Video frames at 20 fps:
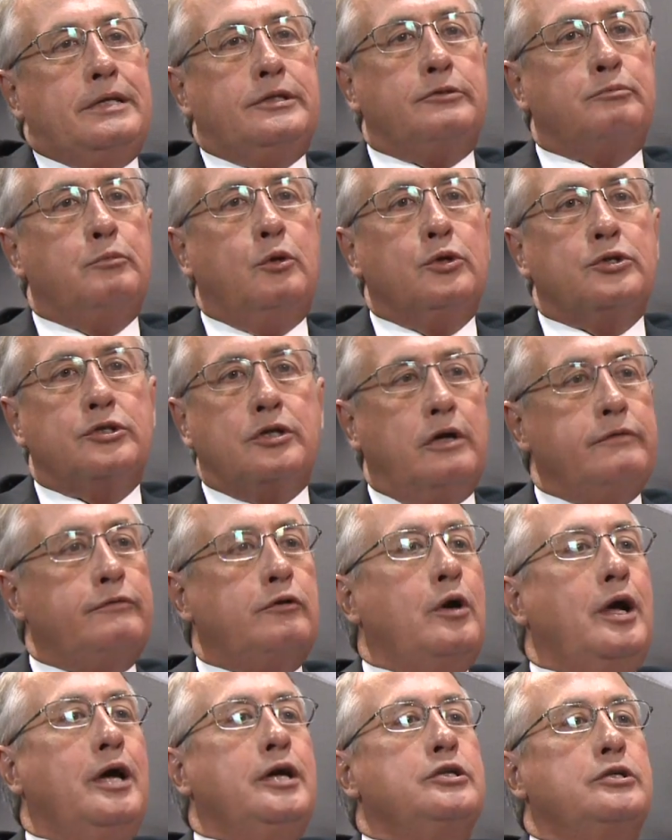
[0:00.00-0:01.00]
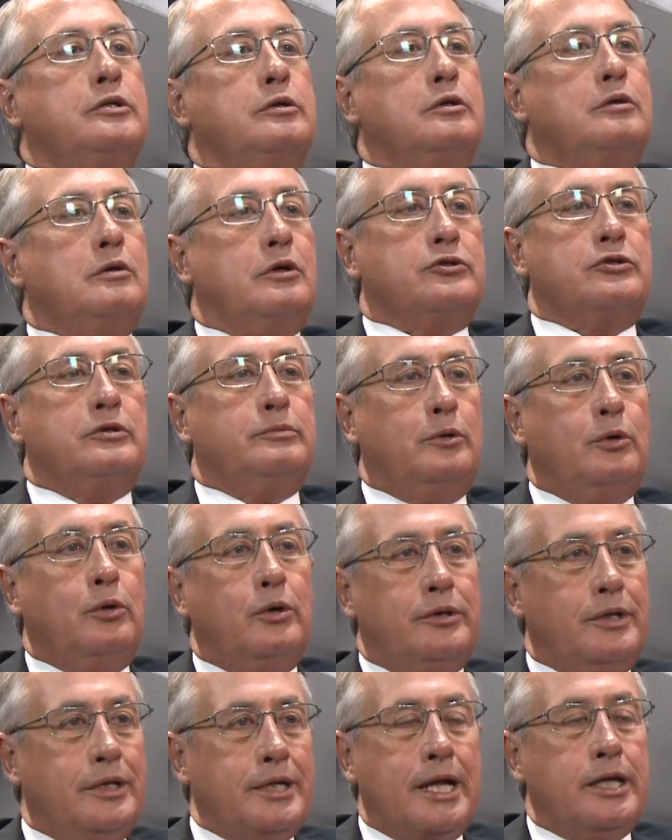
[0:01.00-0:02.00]
It's more so for Asia across the
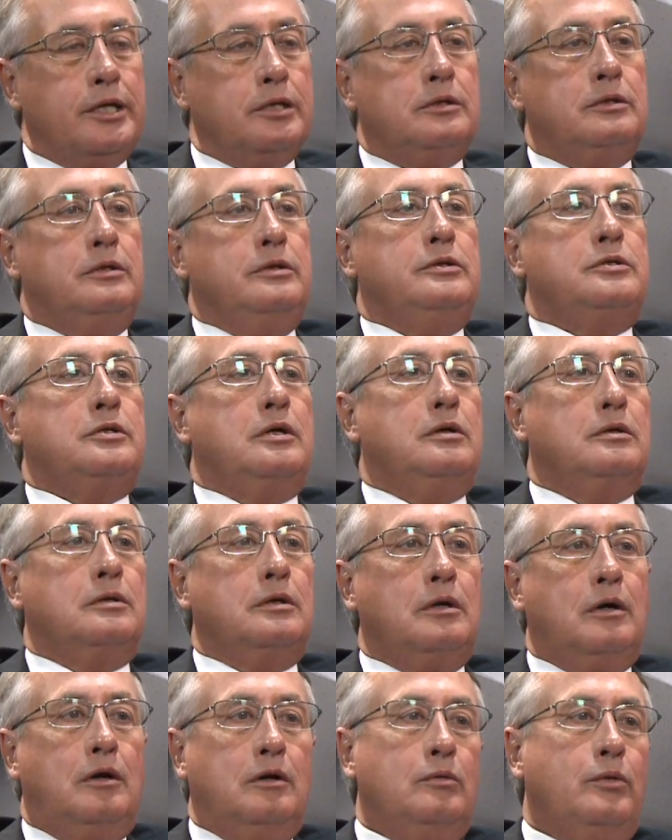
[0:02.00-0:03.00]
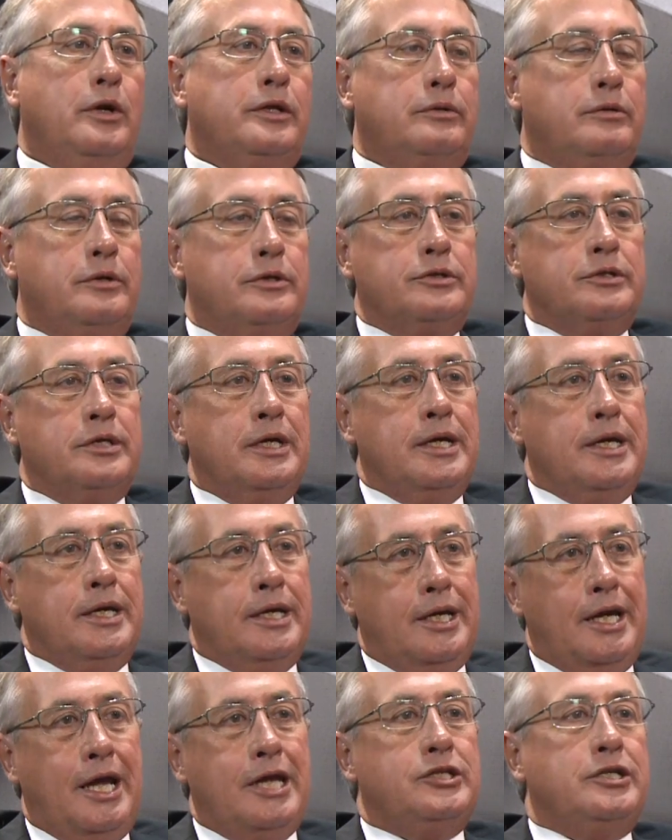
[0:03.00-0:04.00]
board, and that includes Hong Kong, whether it's
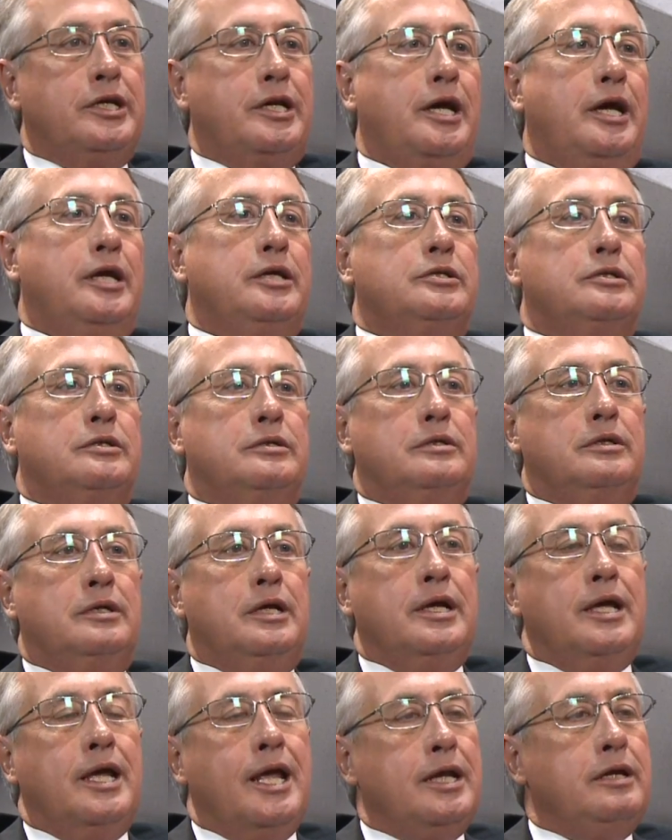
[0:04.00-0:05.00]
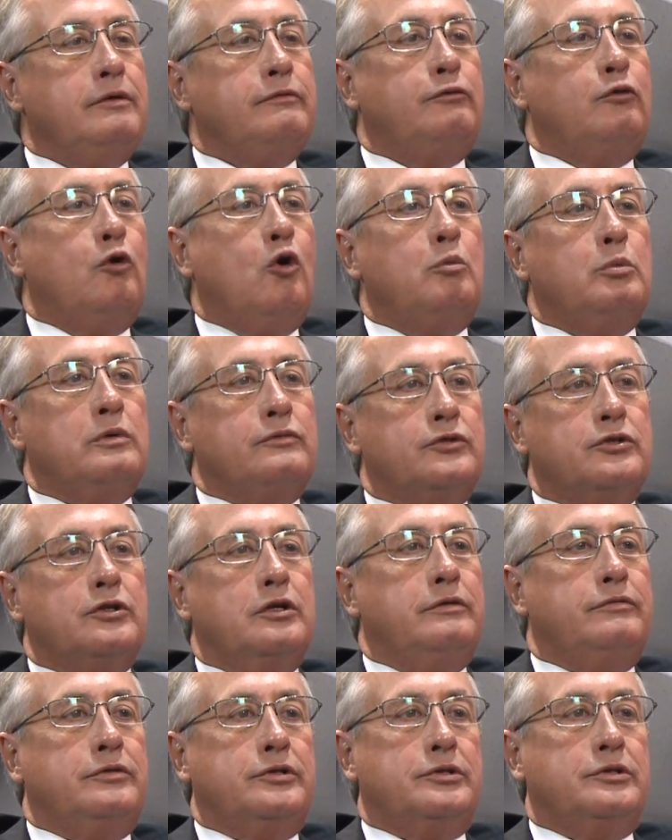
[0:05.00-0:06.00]
education, any form of
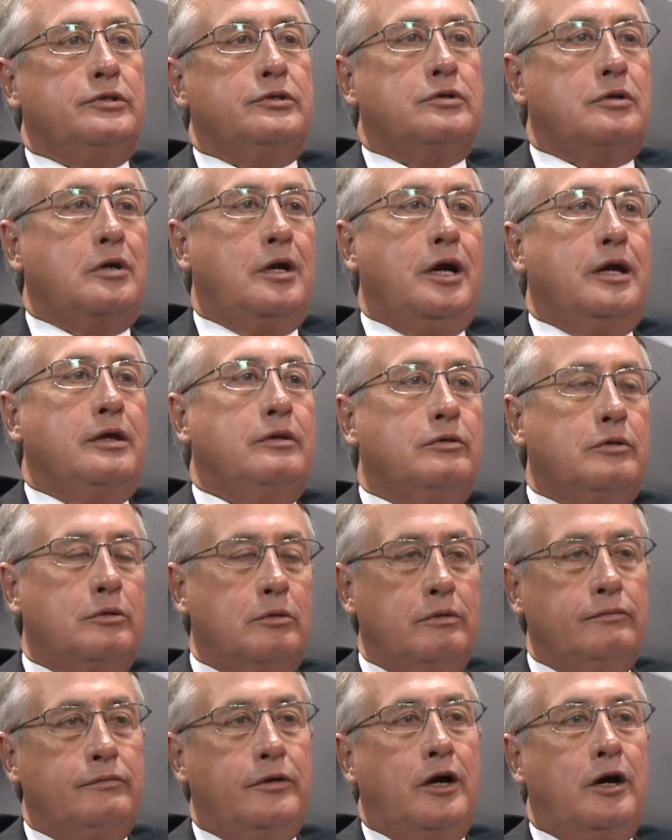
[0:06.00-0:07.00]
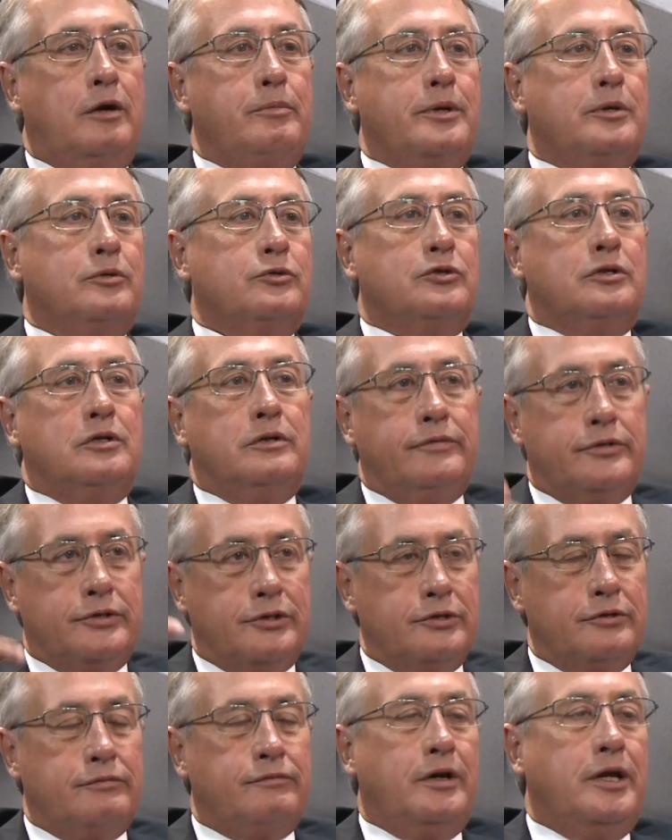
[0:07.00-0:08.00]
services trade through environmental
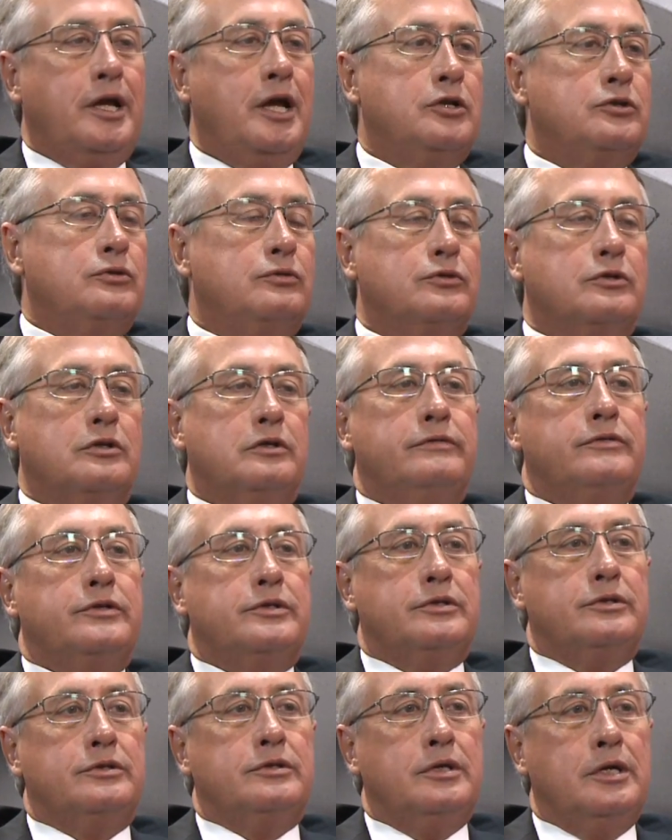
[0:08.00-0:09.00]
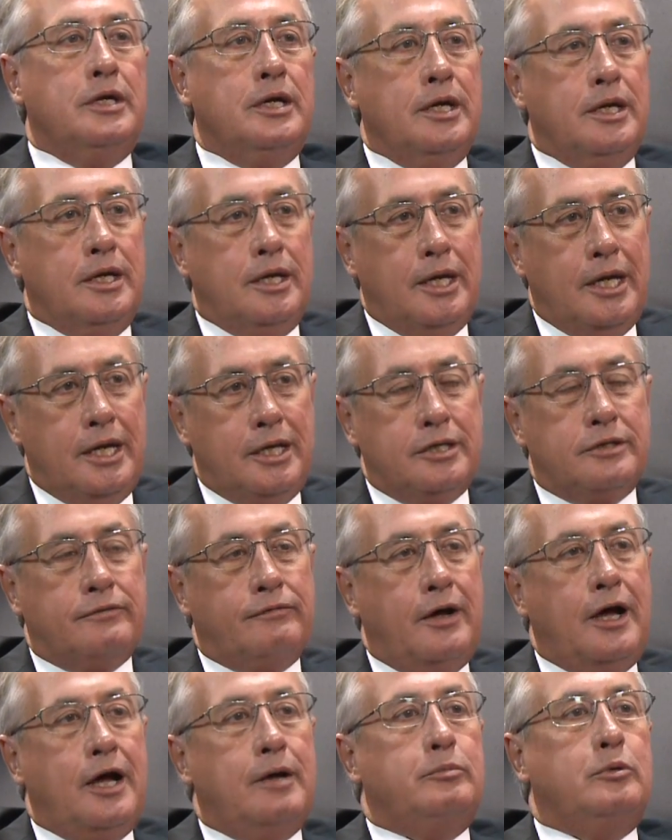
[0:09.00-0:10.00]
services, financial services. It is
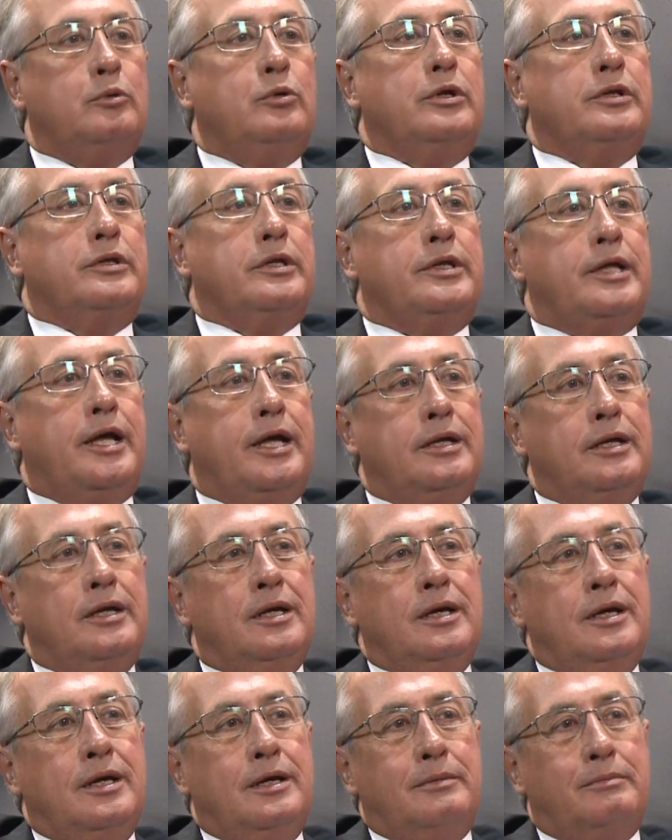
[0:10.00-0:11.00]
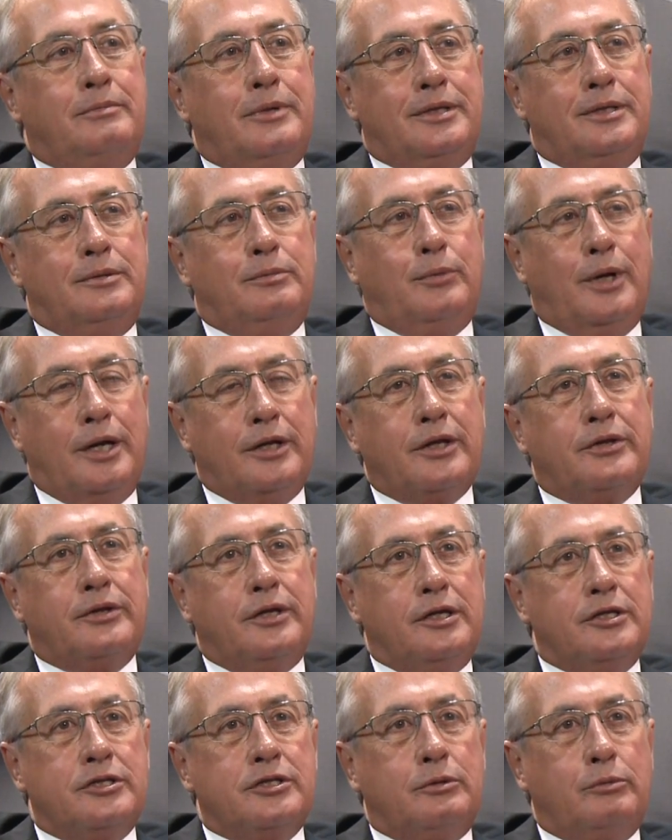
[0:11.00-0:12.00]
far broader than that. But one of the
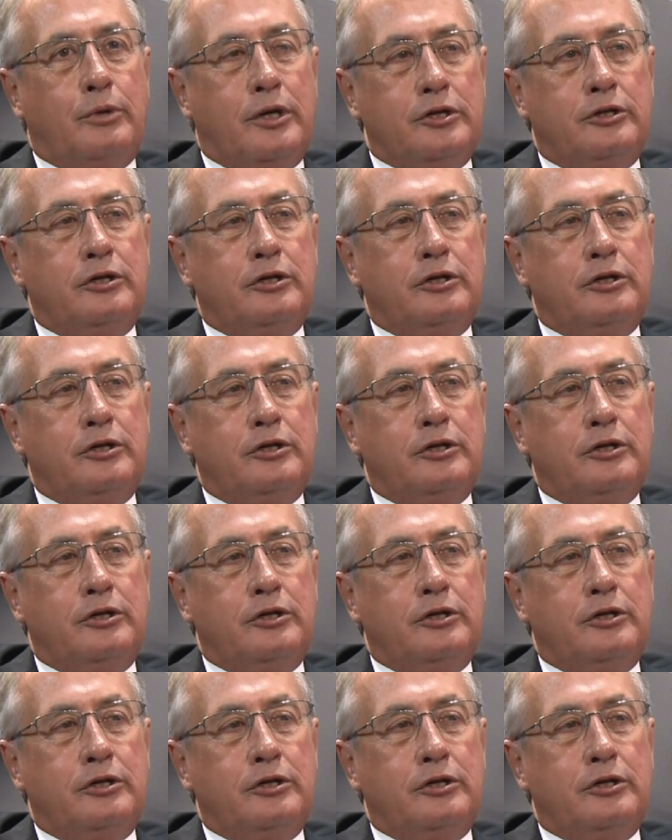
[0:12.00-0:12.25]
things that we